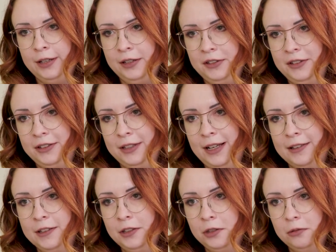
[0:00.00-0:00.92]
and
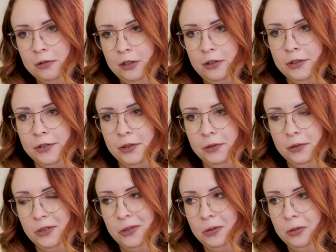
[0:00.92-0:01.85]
I think you were also used